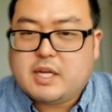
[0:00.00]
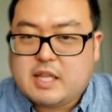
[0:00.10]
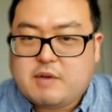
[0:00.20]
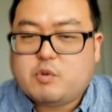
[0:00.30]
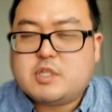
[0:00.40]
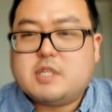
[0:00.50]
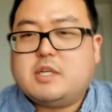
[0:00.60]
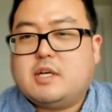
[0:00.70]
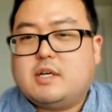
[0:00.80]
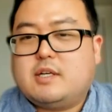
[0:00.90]
leveraged
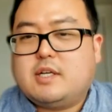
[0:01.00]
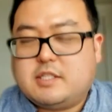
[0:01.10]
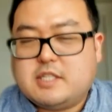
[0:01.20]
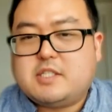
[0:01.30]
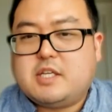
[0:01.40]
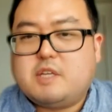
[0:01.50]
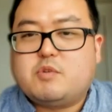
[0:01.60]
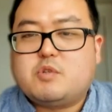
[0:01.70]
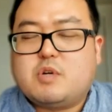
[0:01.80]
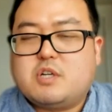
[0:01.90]
uh, existing
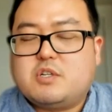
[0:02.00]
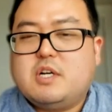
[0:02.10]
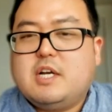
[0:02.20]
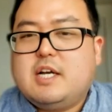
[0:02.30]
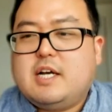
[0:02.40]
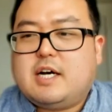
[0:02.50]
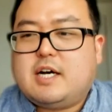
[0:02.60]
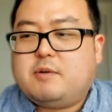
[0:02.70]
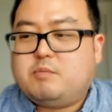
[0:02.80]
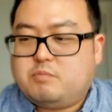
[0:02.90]
infrastructure,
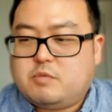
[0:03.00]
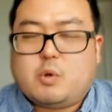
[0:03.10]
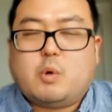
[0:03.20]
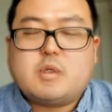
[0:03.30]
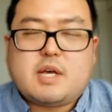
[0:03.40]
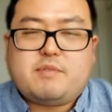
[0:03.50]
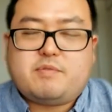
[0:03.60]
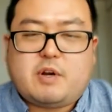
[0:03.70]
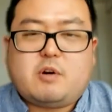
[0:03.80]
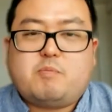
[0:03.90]
um, those have
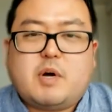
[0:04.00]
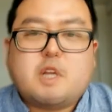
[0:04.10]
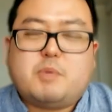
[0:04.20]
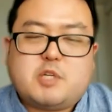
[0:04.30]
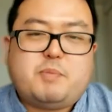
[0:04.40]
fared much much